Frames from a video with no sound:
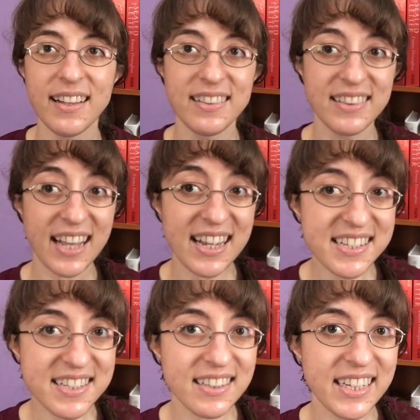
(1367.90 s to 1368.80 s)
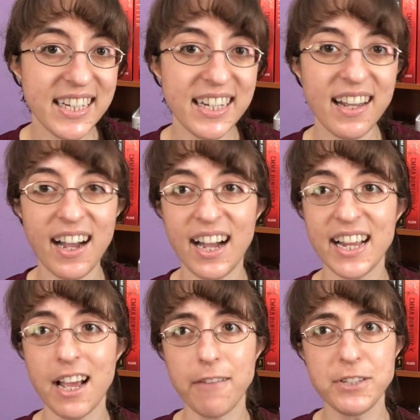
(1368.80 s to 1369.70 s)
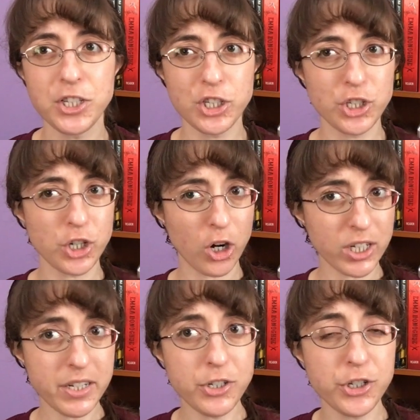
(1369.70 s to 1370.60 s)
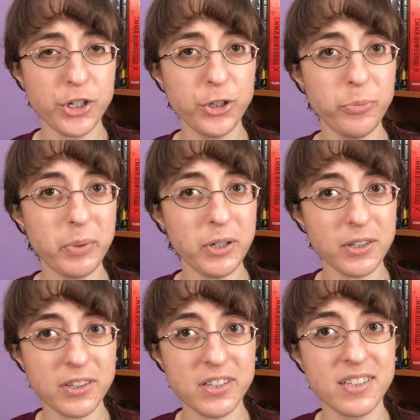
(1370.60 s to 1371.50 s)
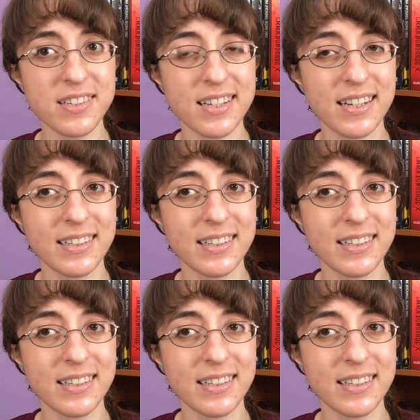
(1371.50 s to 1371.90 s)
Lastly, I have started two books,